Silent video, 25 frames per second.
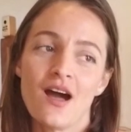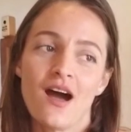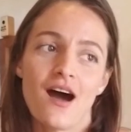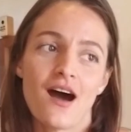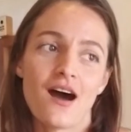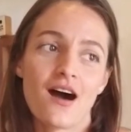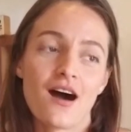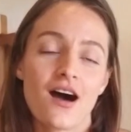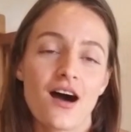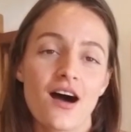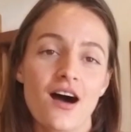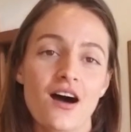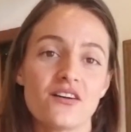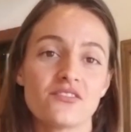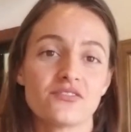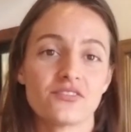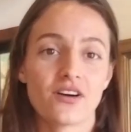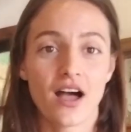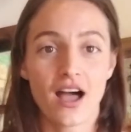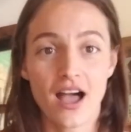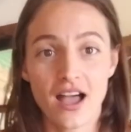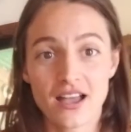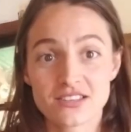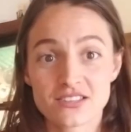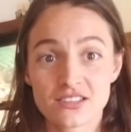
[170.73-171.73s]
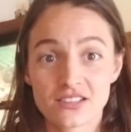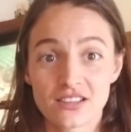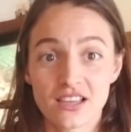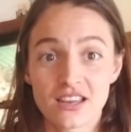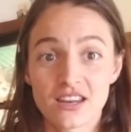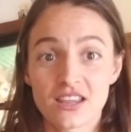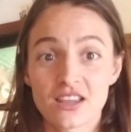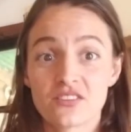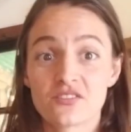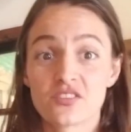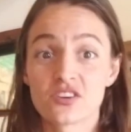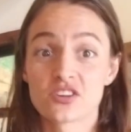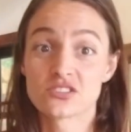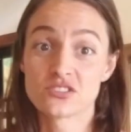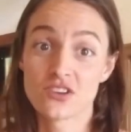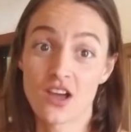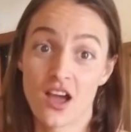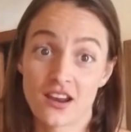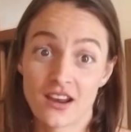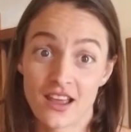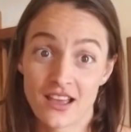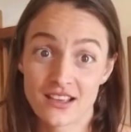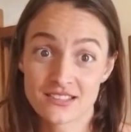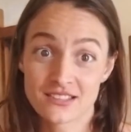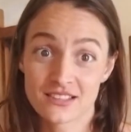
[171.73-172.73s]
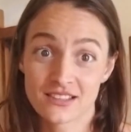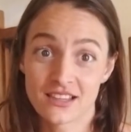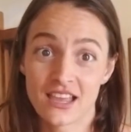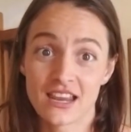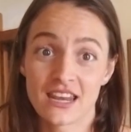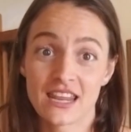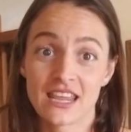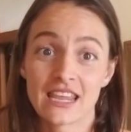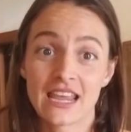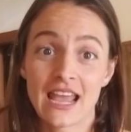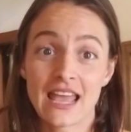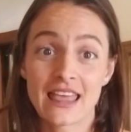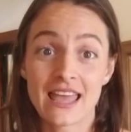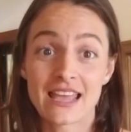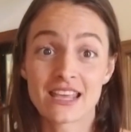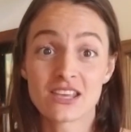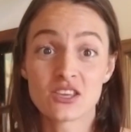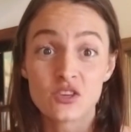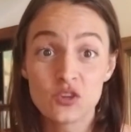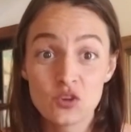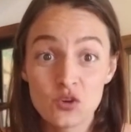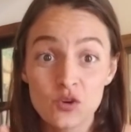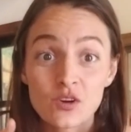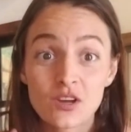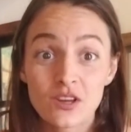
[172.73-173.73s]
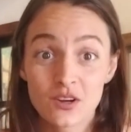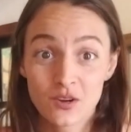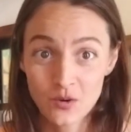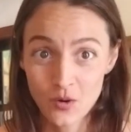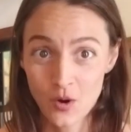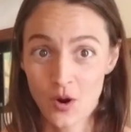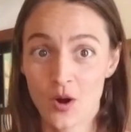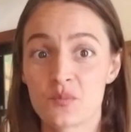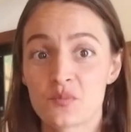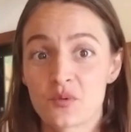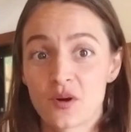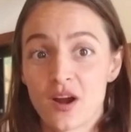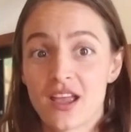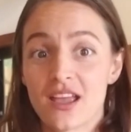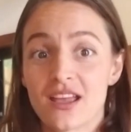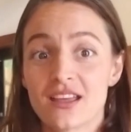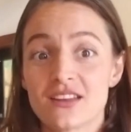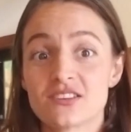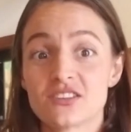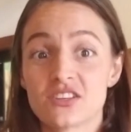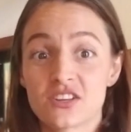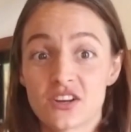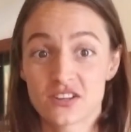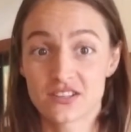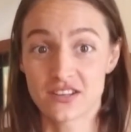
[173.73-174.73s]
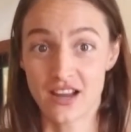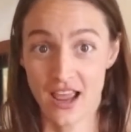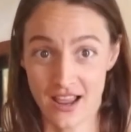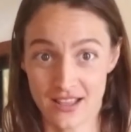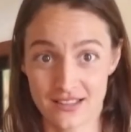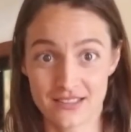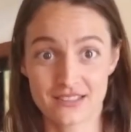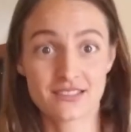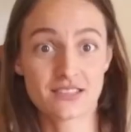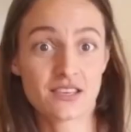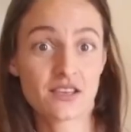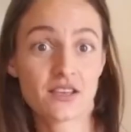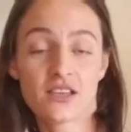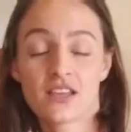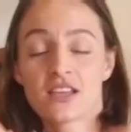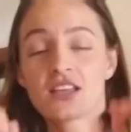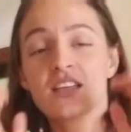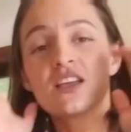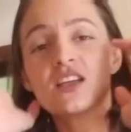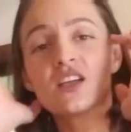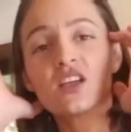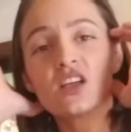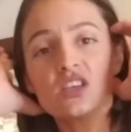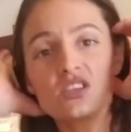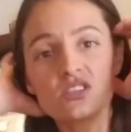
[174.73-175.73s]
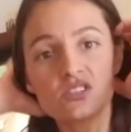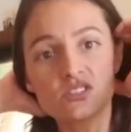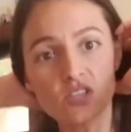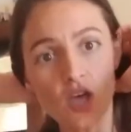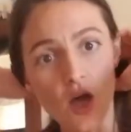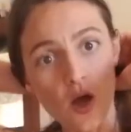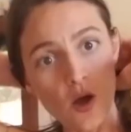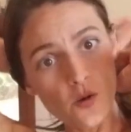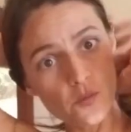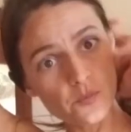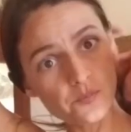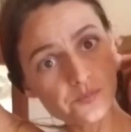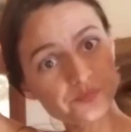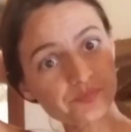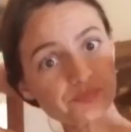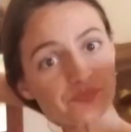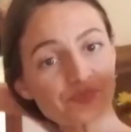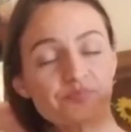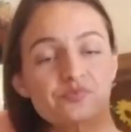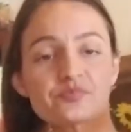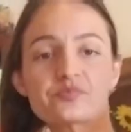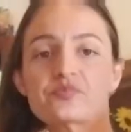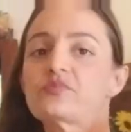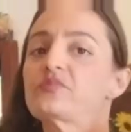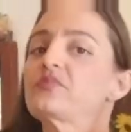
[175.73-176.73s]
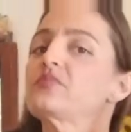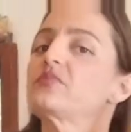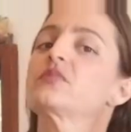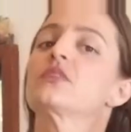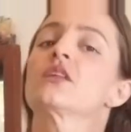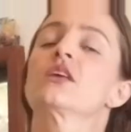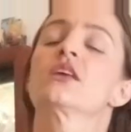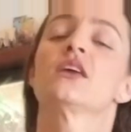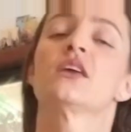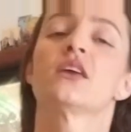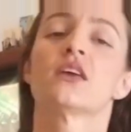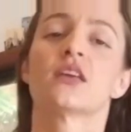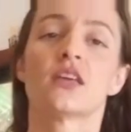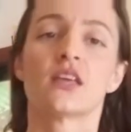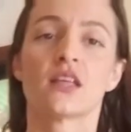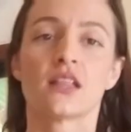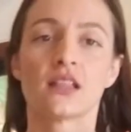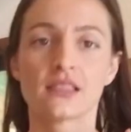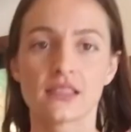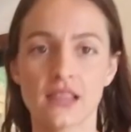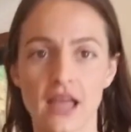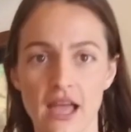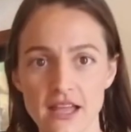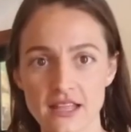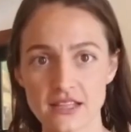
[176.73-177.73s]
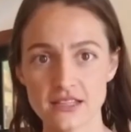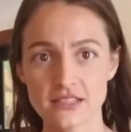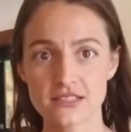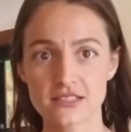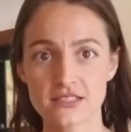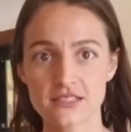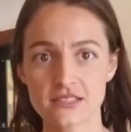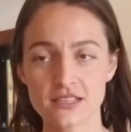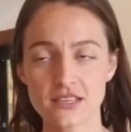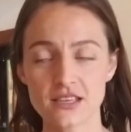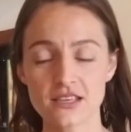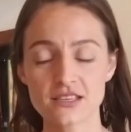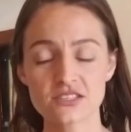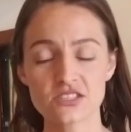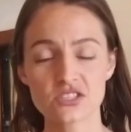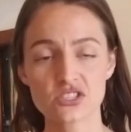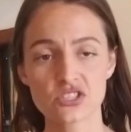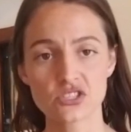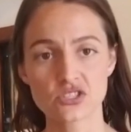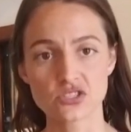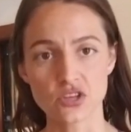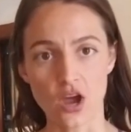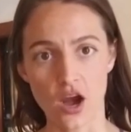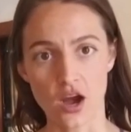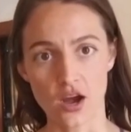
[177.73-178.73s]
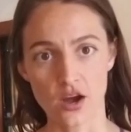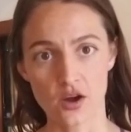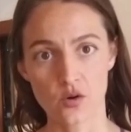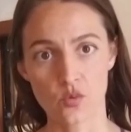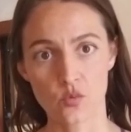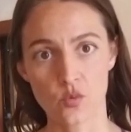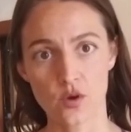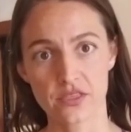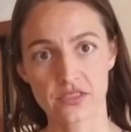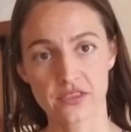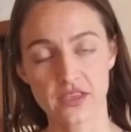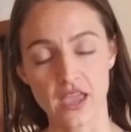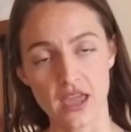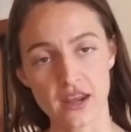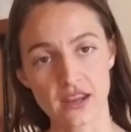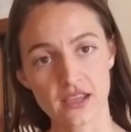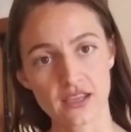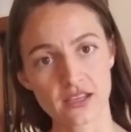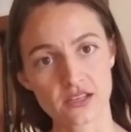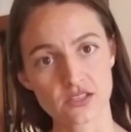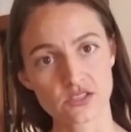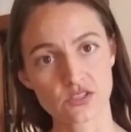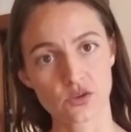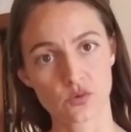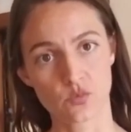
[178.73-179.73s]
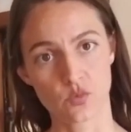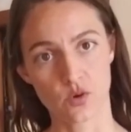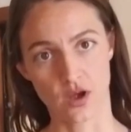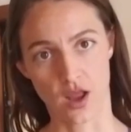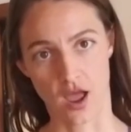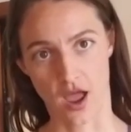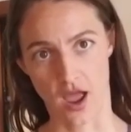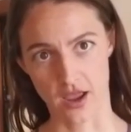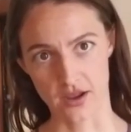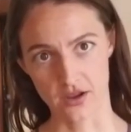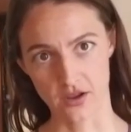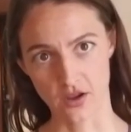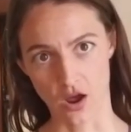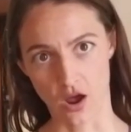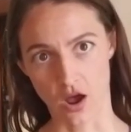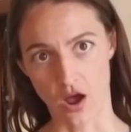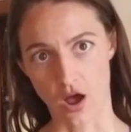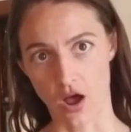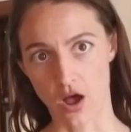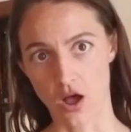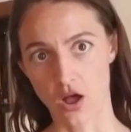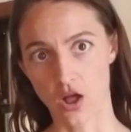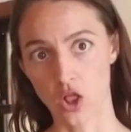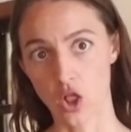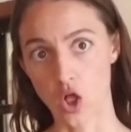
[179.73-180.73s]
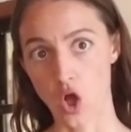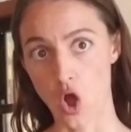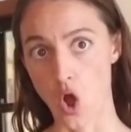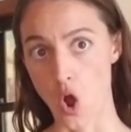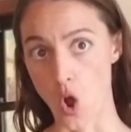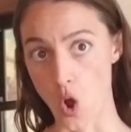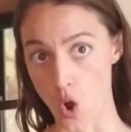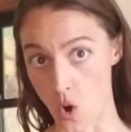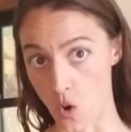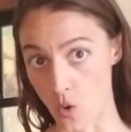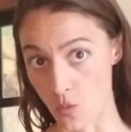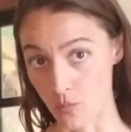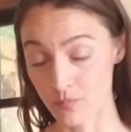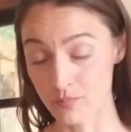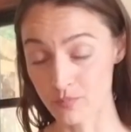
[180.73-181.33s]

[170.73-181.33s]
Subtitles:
of isolating versus not isolating that you can incorporate into your dance. So let's start with getting into what I call home